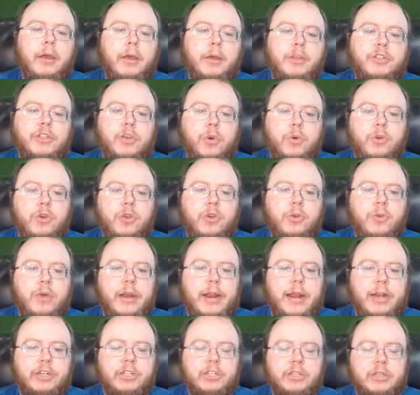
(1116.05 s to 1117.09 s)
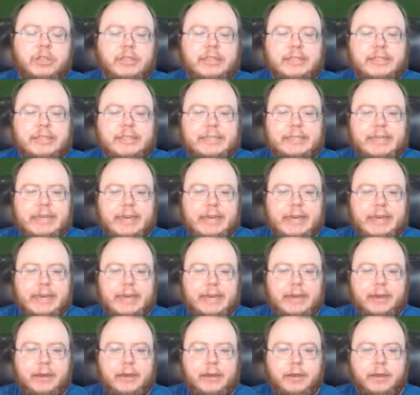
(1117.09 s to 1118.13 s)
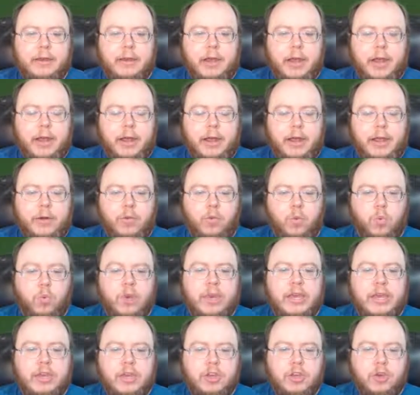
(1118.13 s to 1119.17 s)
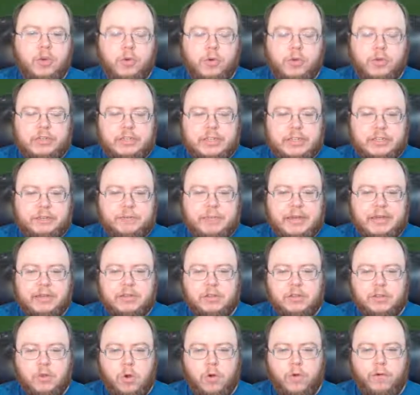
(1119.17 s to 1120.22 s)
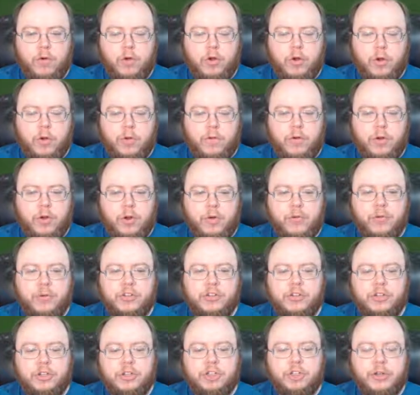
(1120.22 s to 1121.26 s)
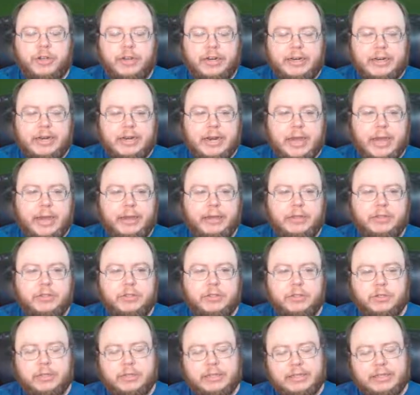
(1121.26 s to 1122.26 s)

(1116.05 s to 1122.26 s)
So you can actually see and reuse these pieces over and over and over so that you get nice,